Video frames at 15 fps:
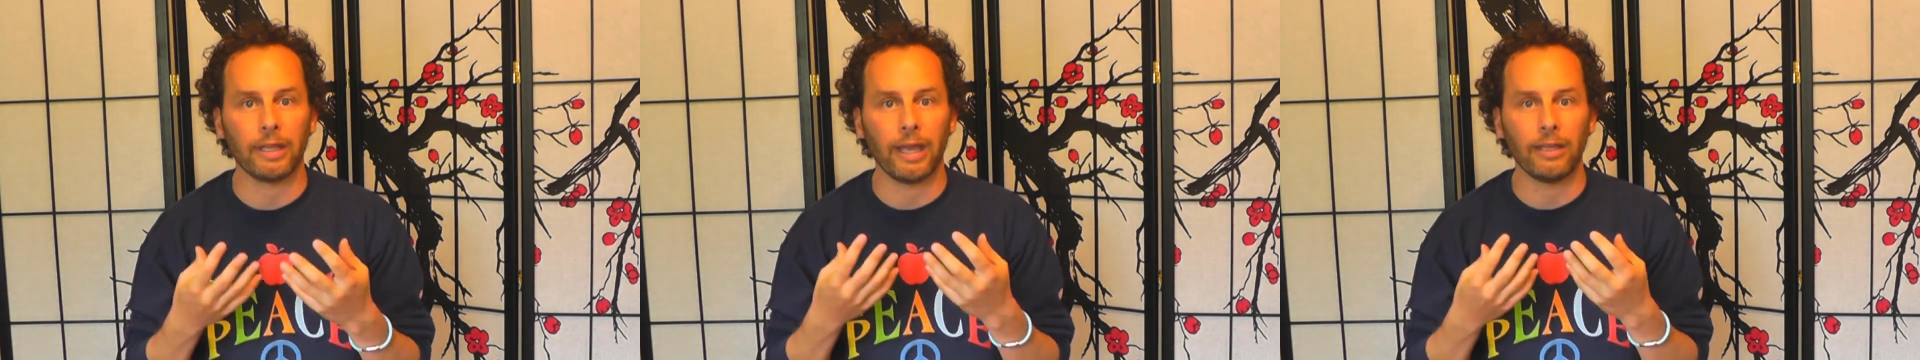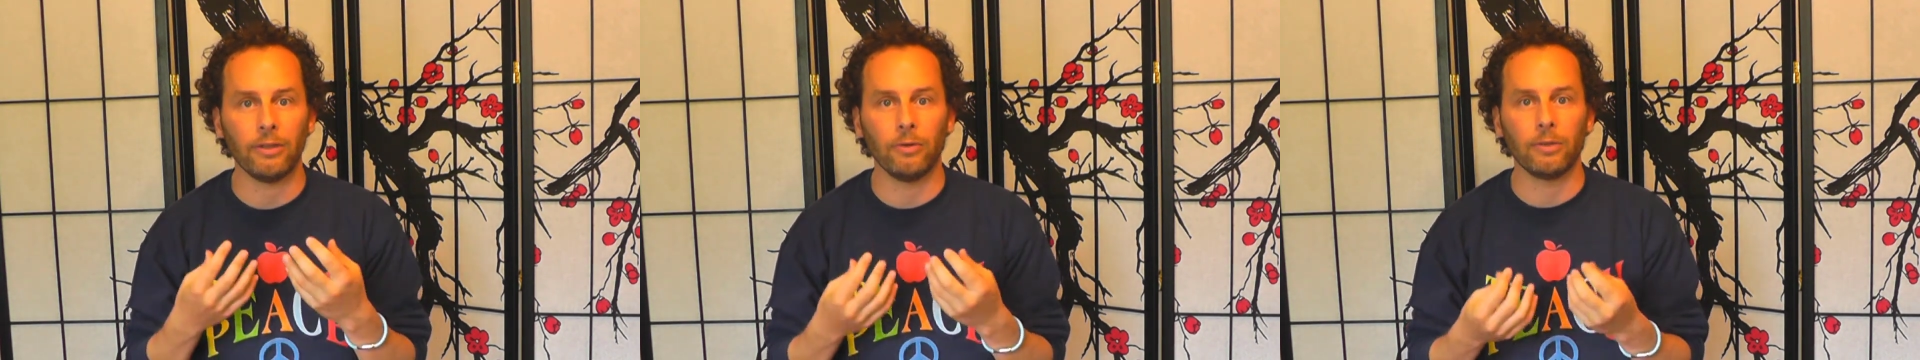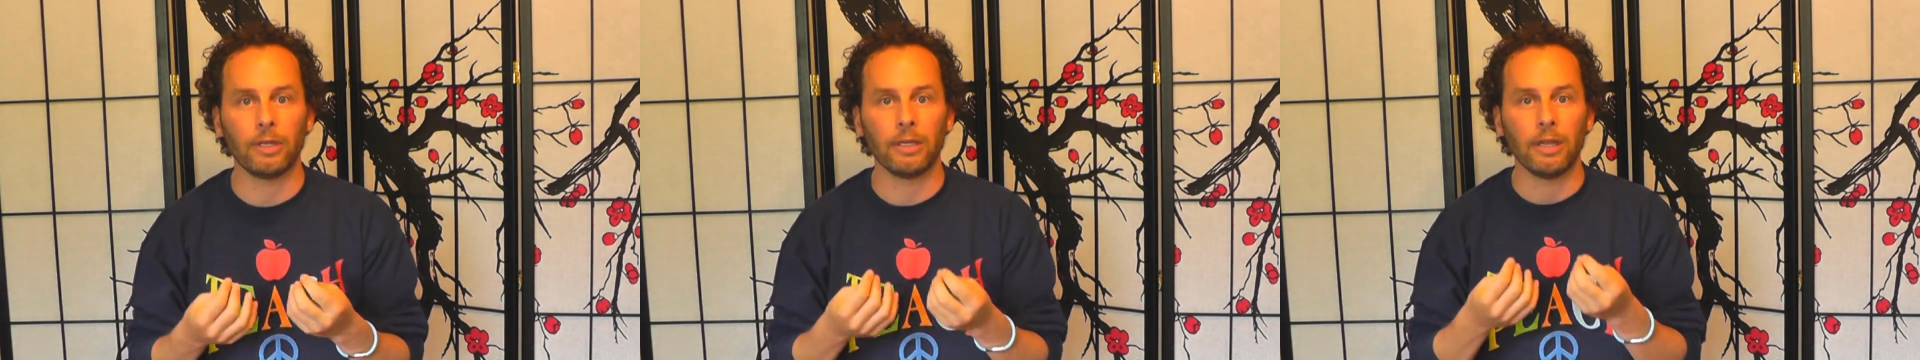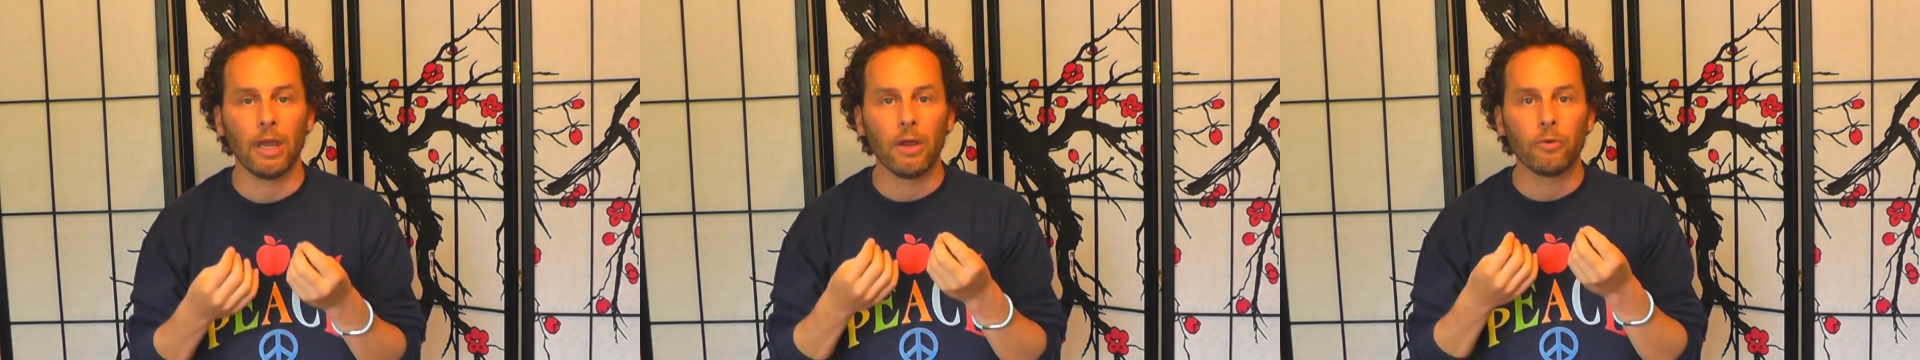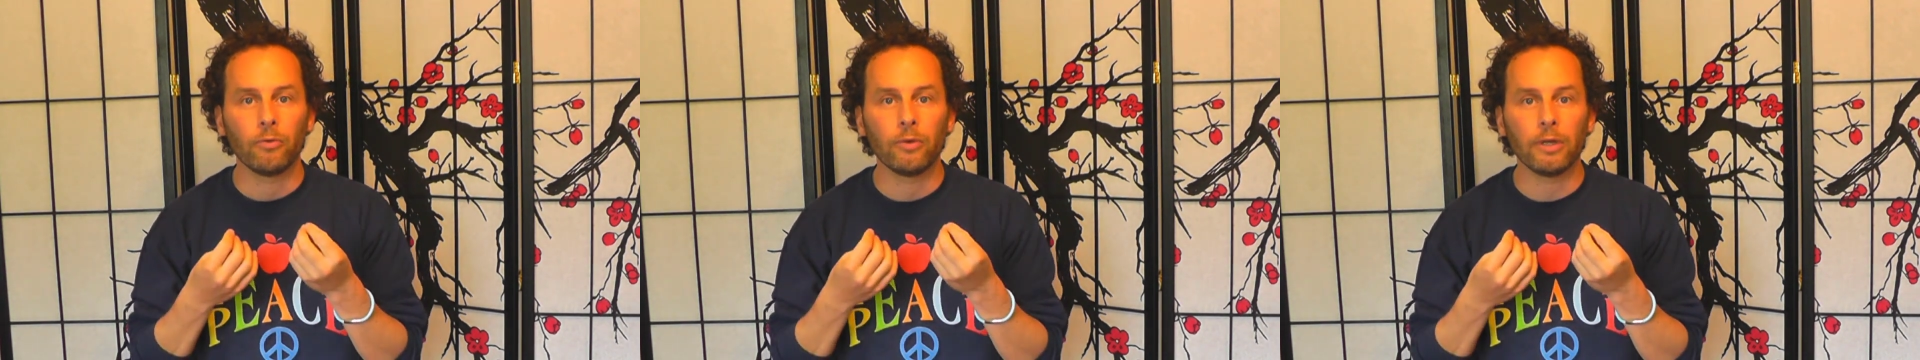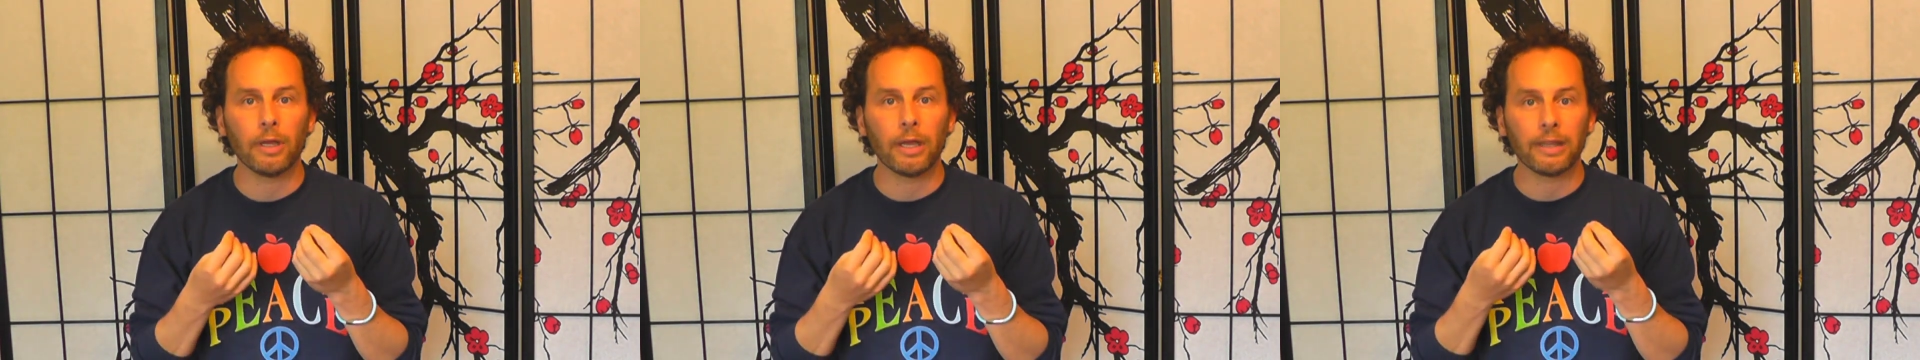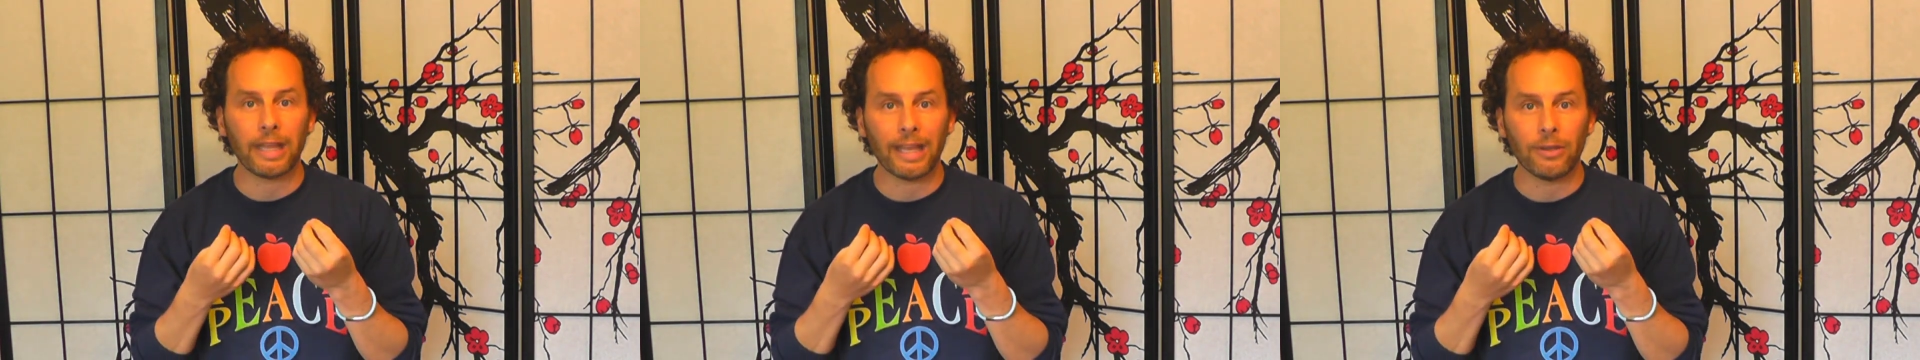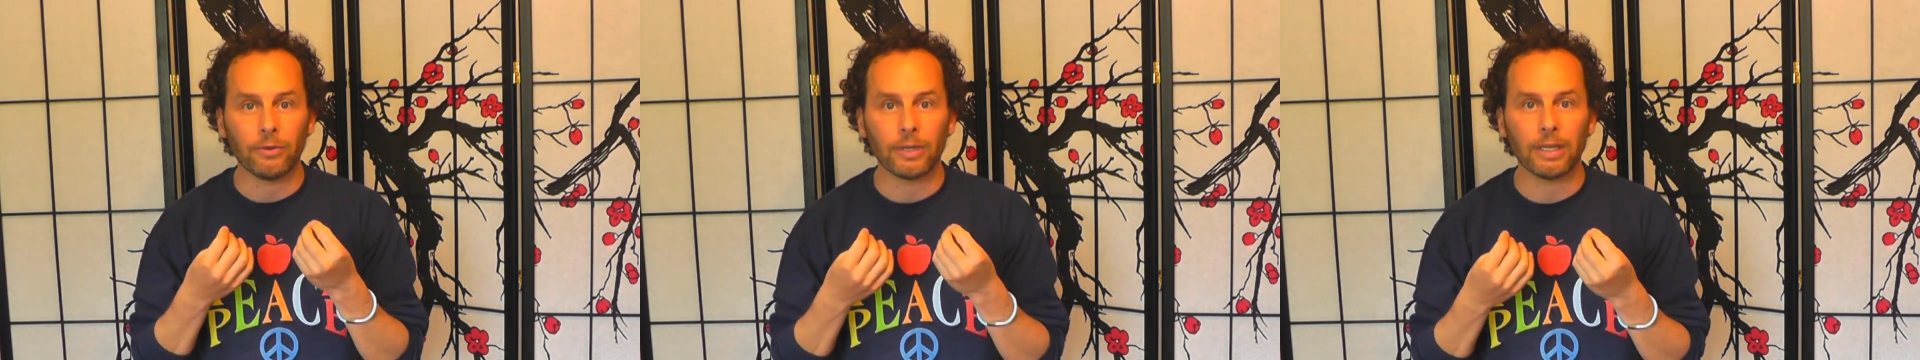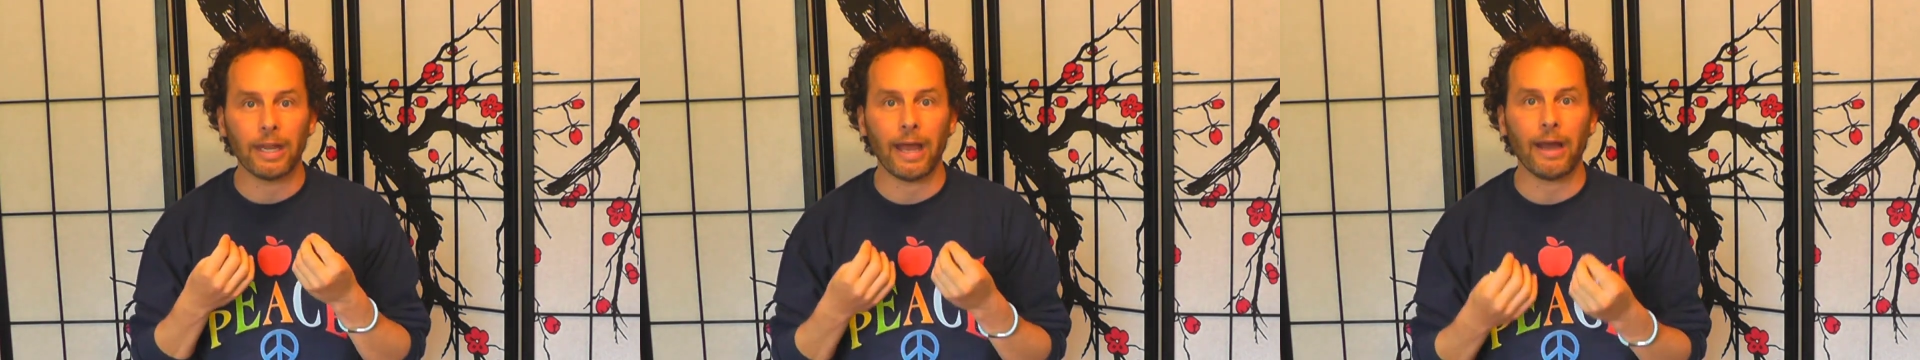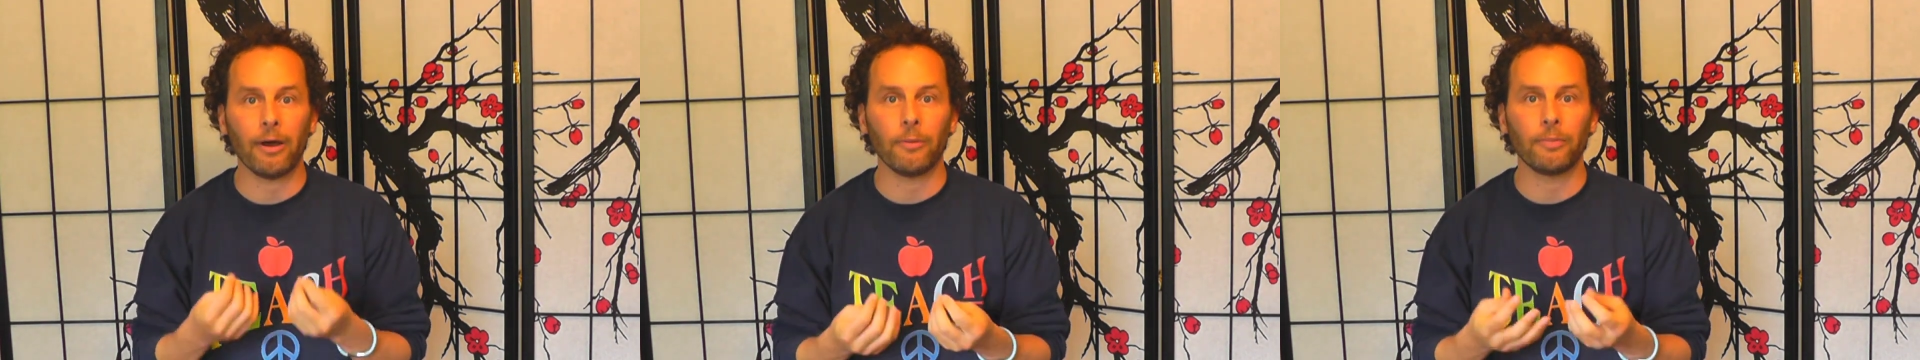that you can
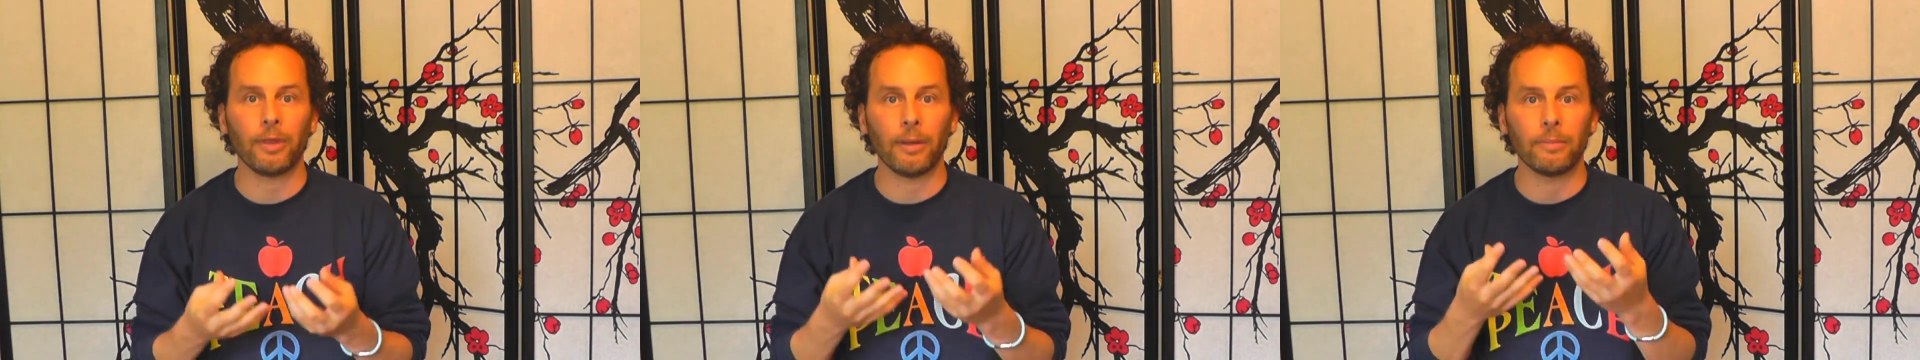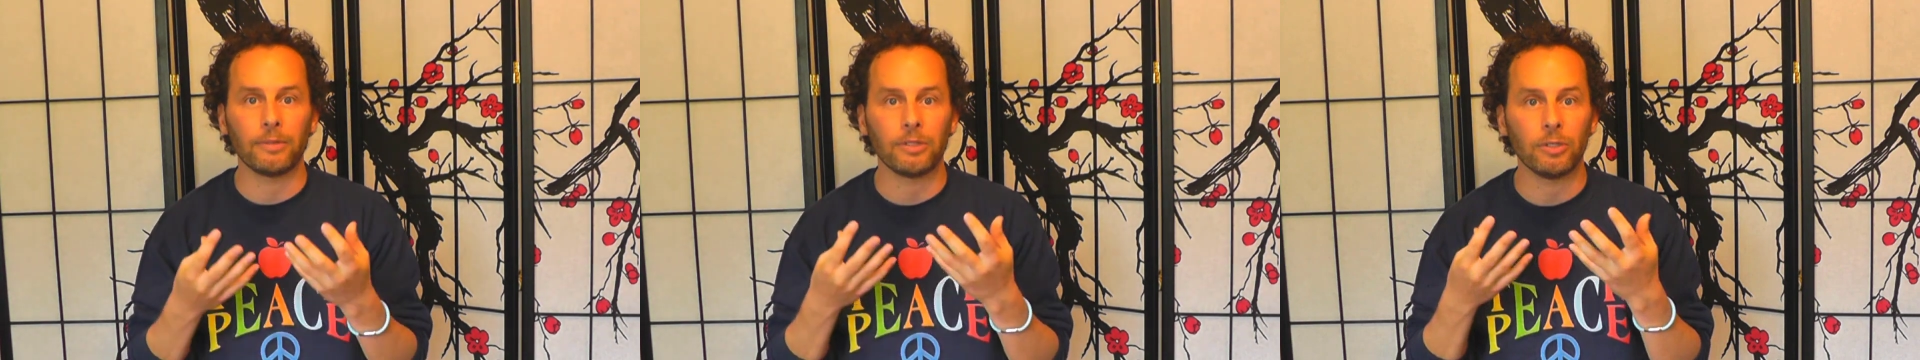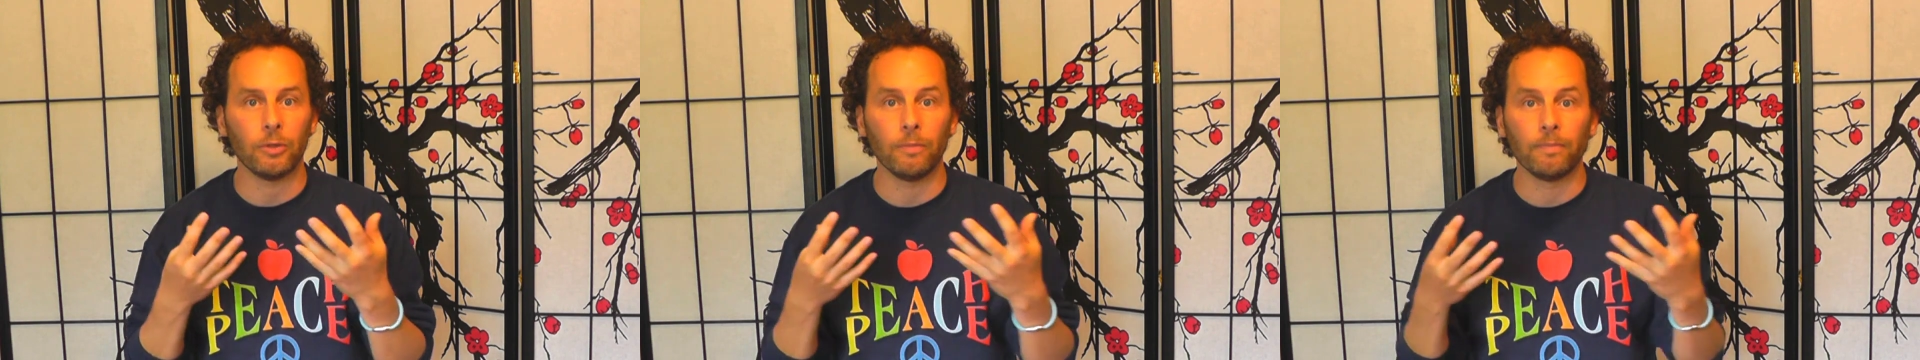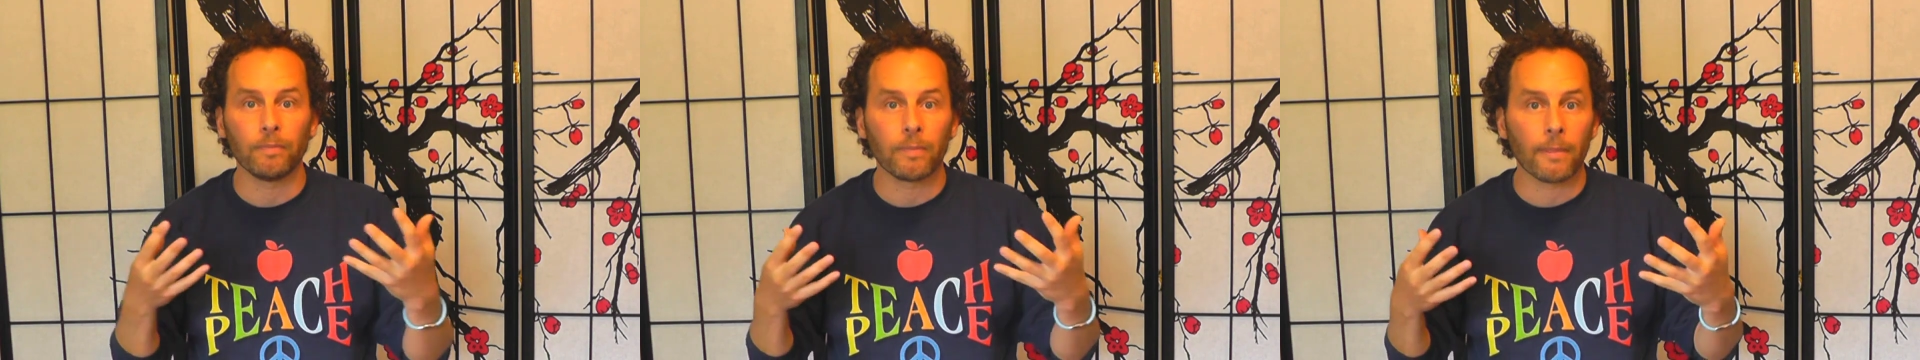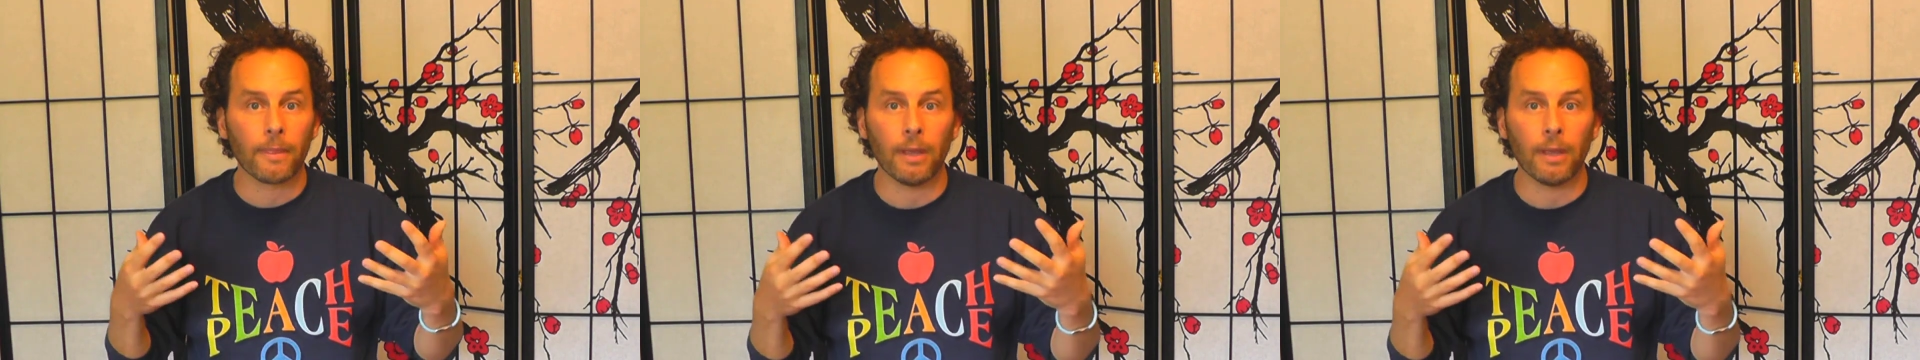help them to,